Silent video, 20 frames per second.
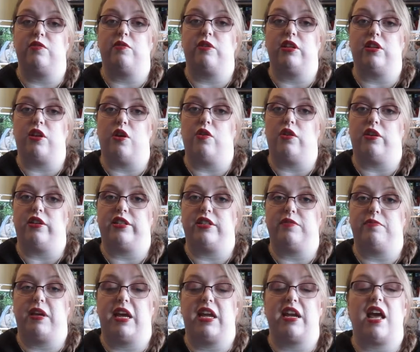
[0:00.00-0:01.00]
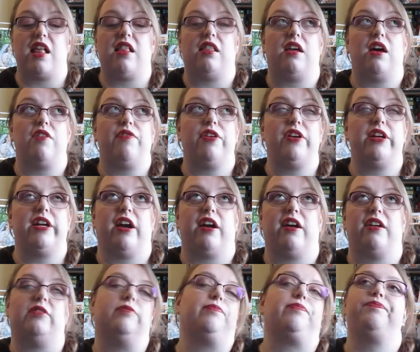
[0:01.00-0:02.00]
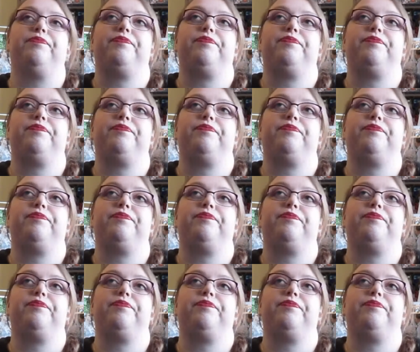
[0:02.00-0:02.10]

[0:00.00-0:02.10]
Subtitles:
one local to me, and I love her yarn.